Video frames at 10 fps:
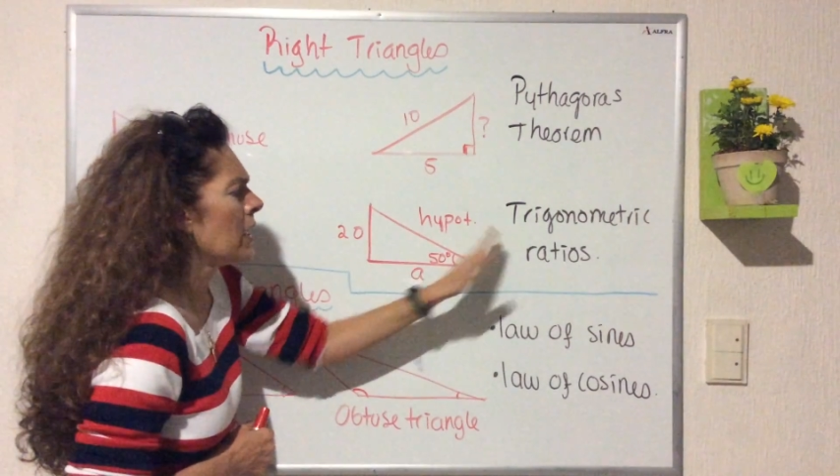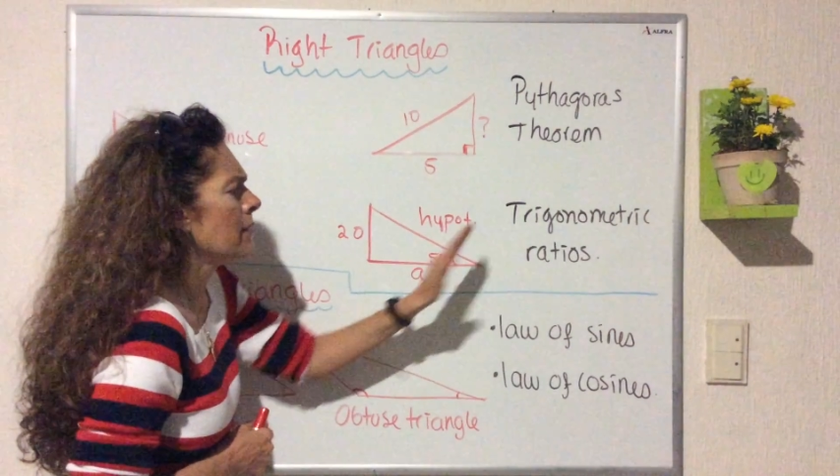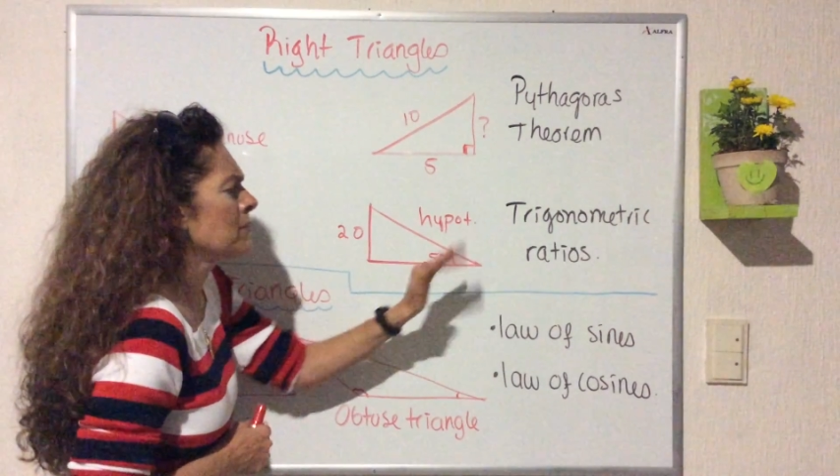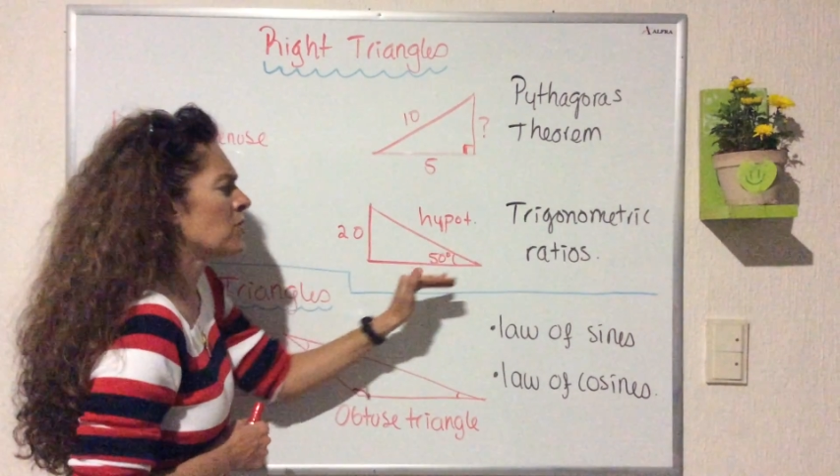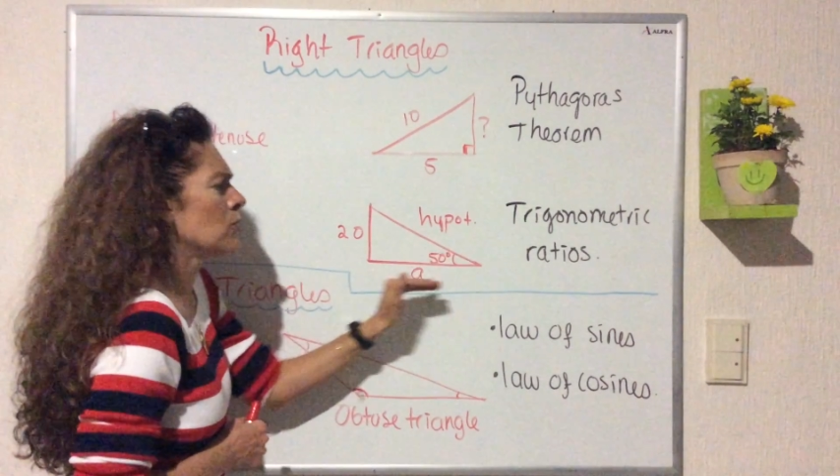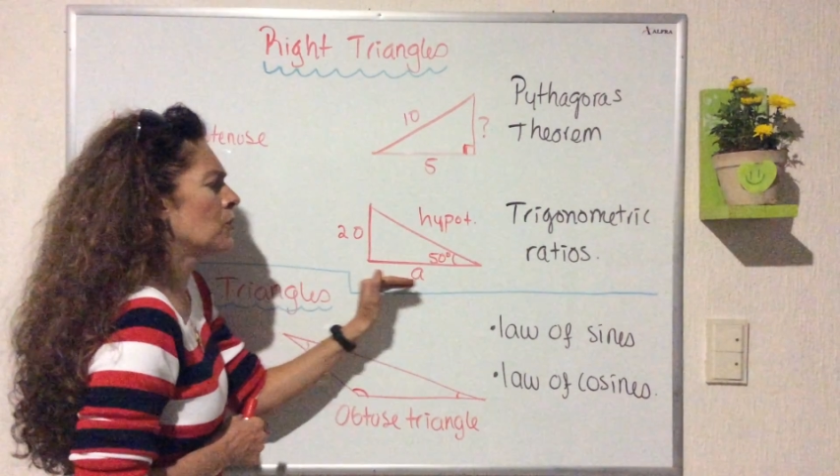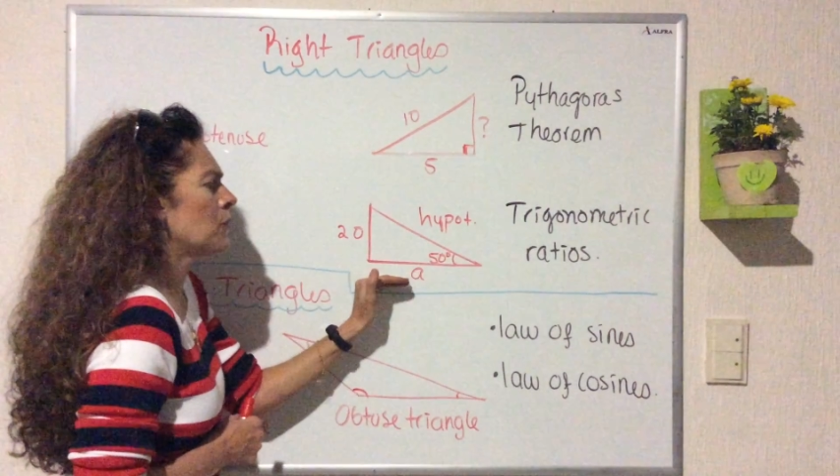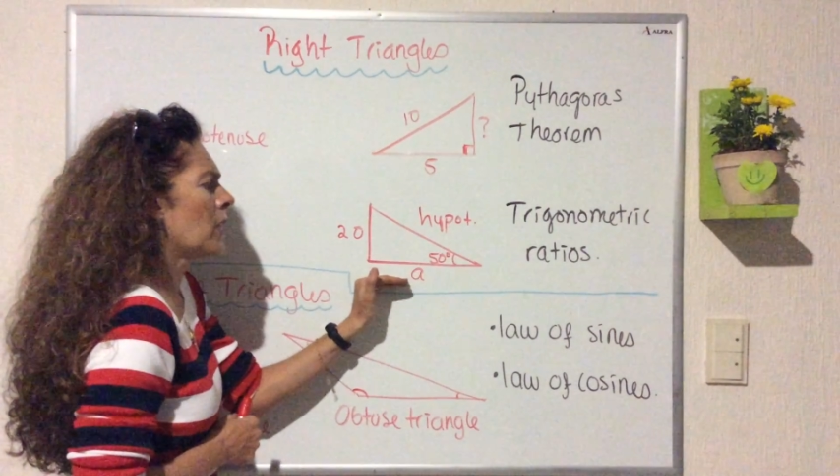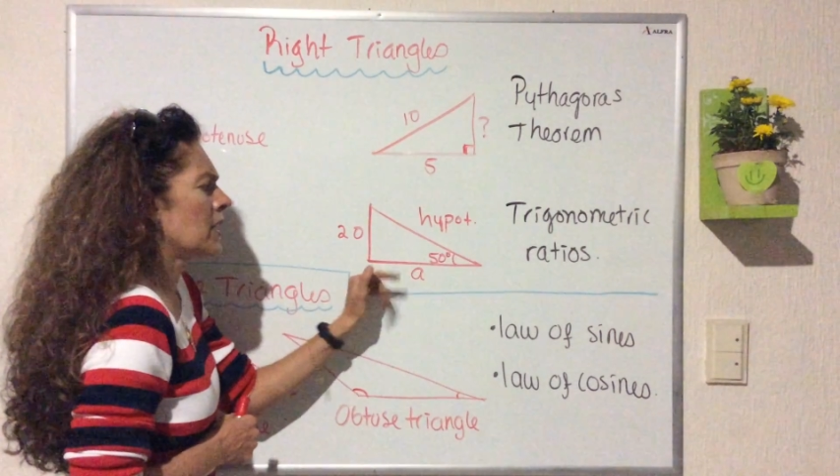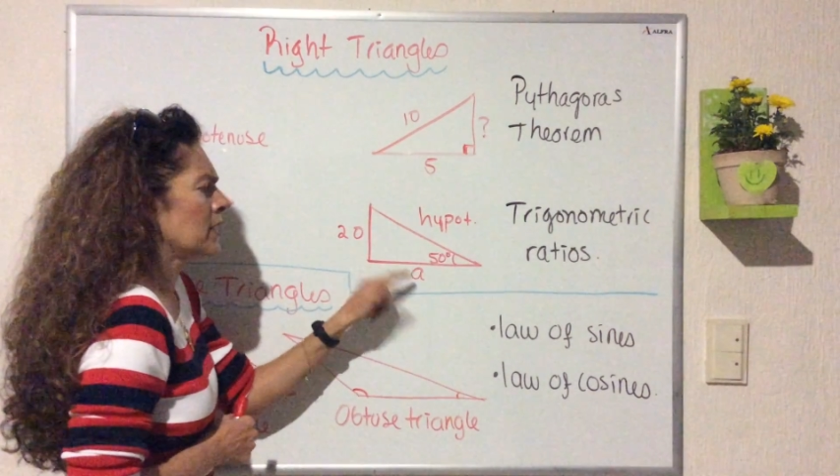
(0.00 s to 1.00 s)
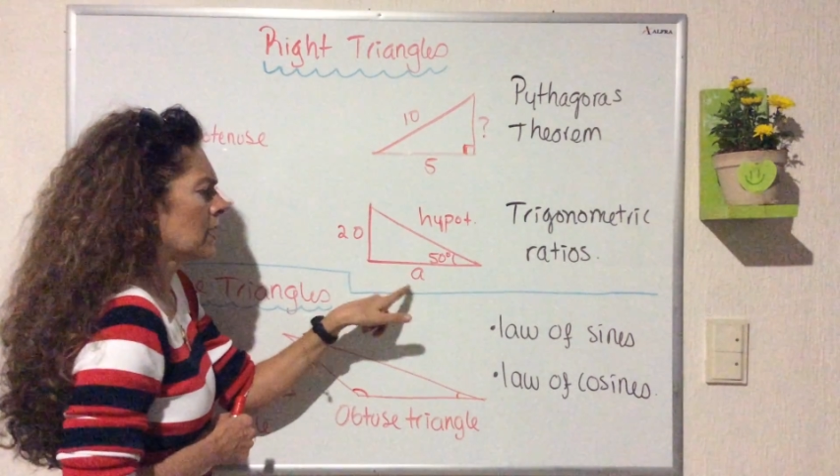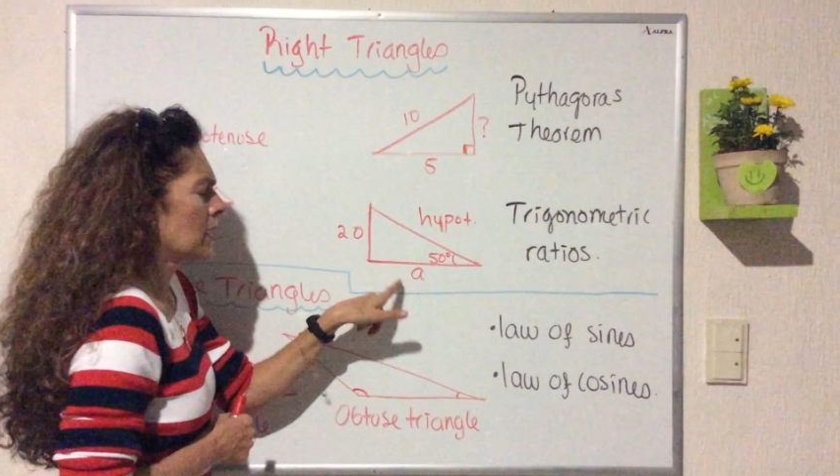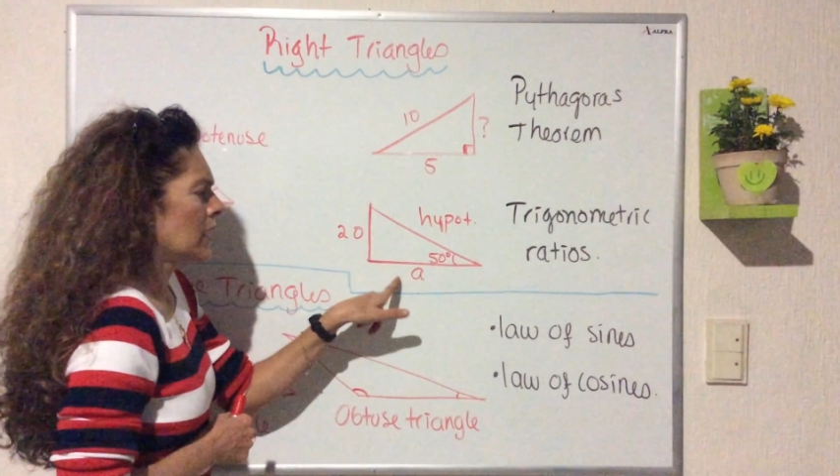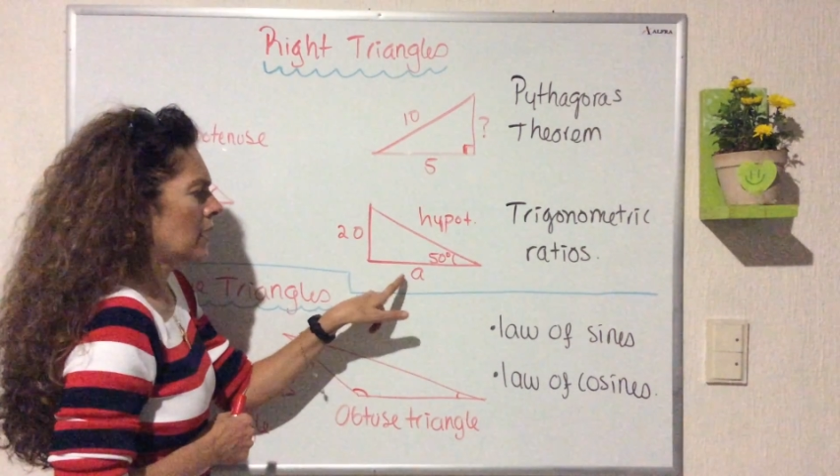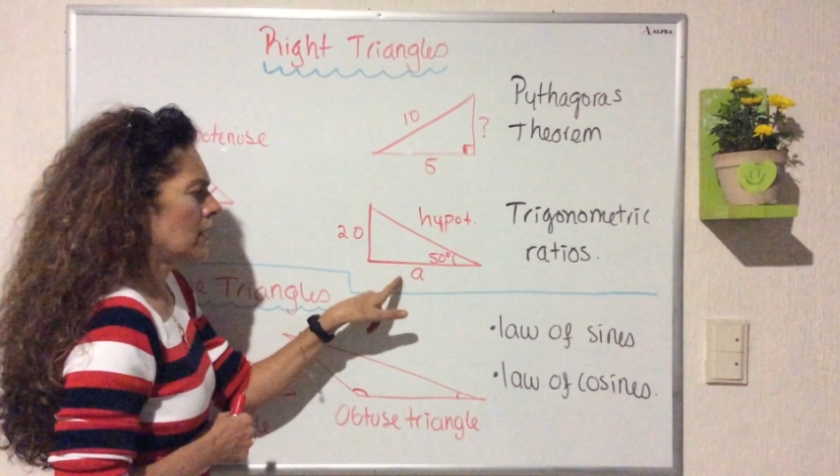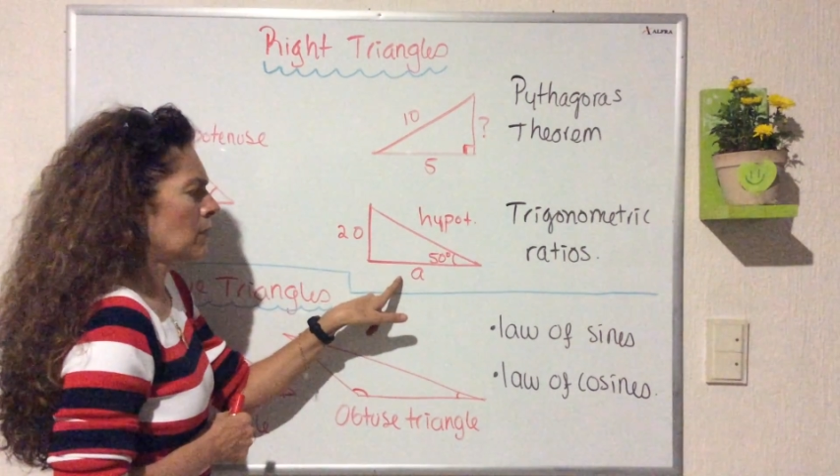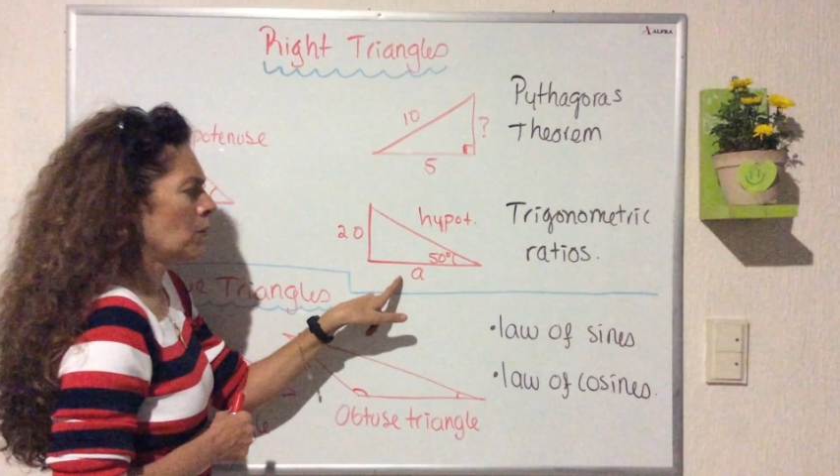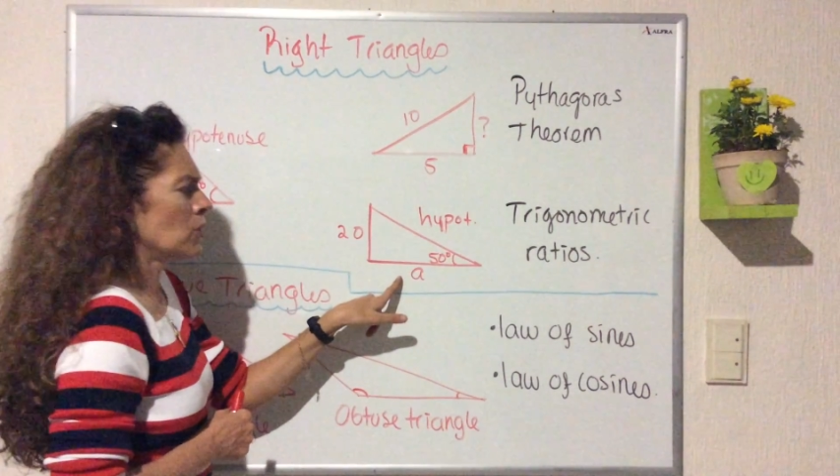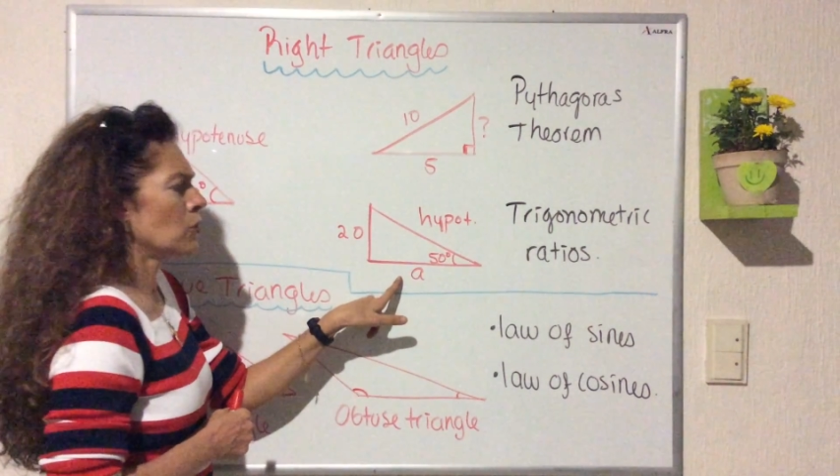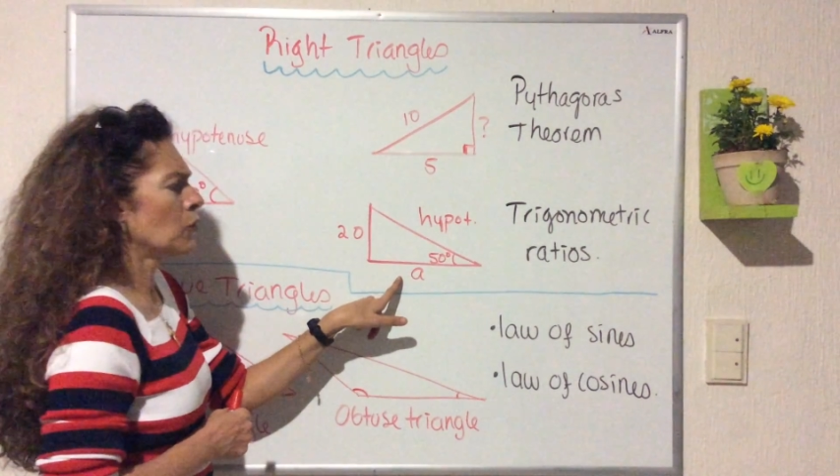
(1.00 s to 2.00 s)
helps you to find the
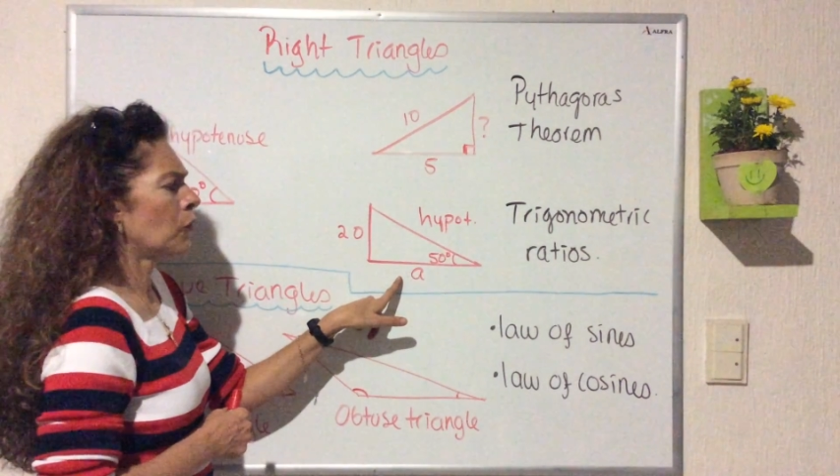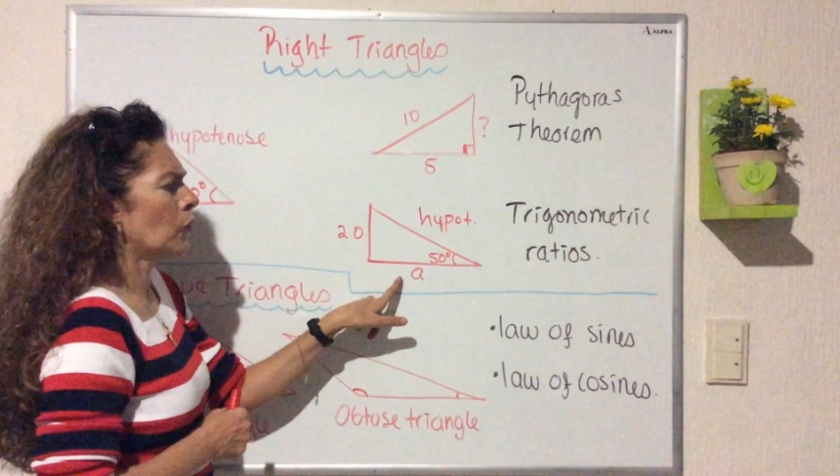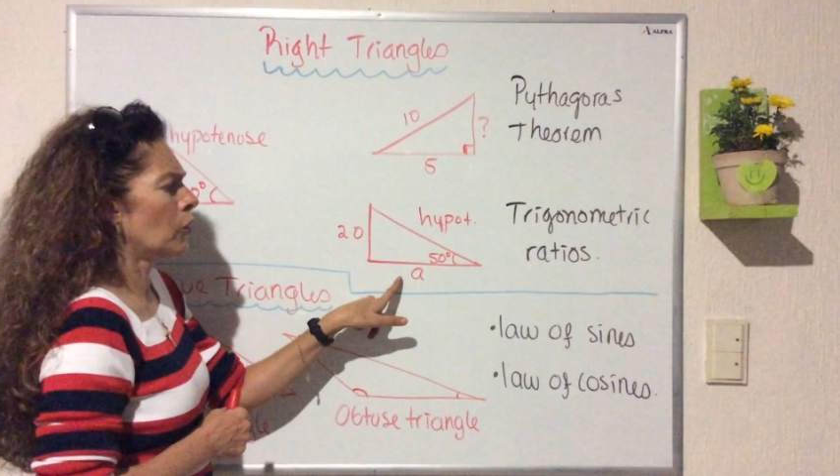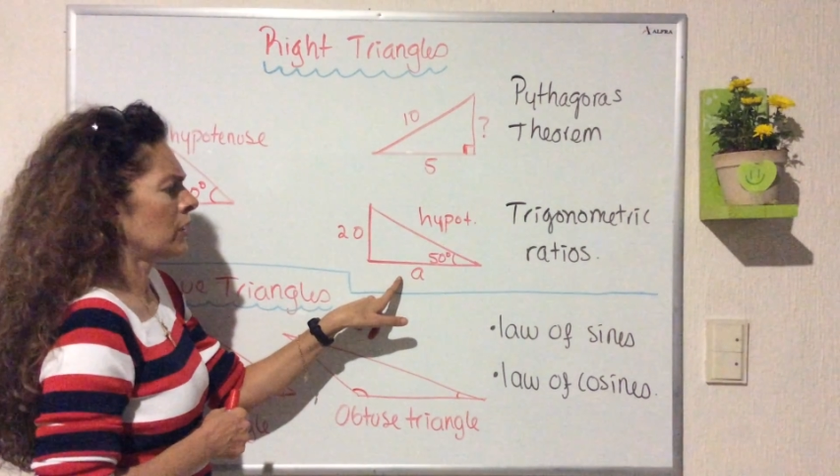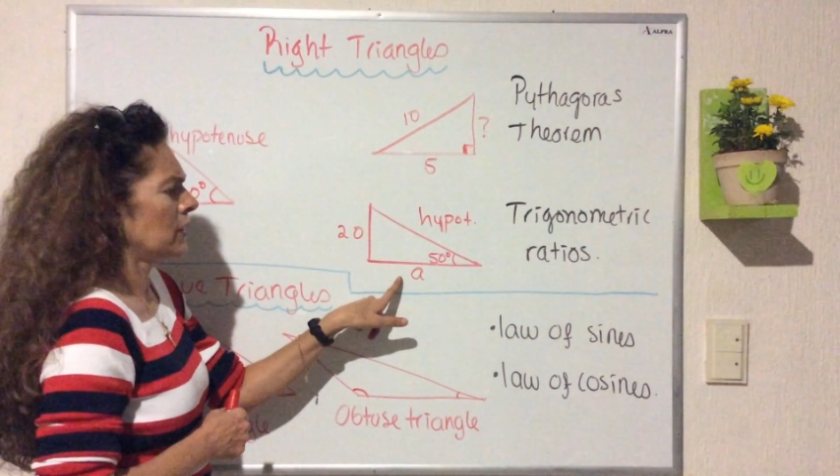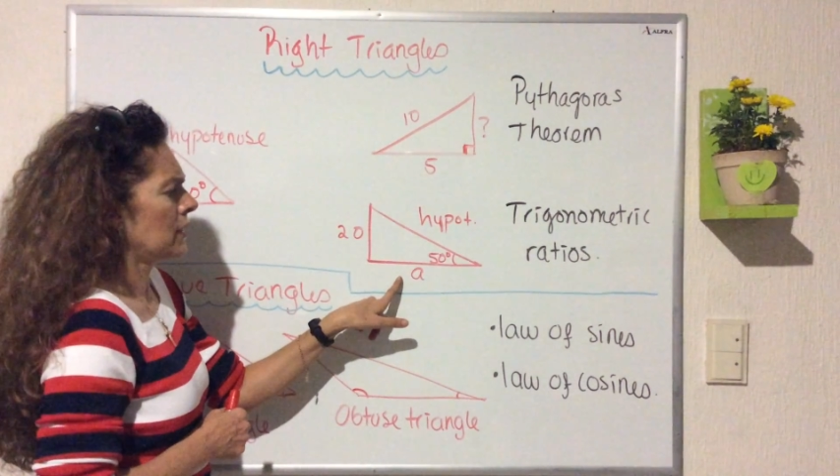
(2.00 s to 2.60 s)
measure for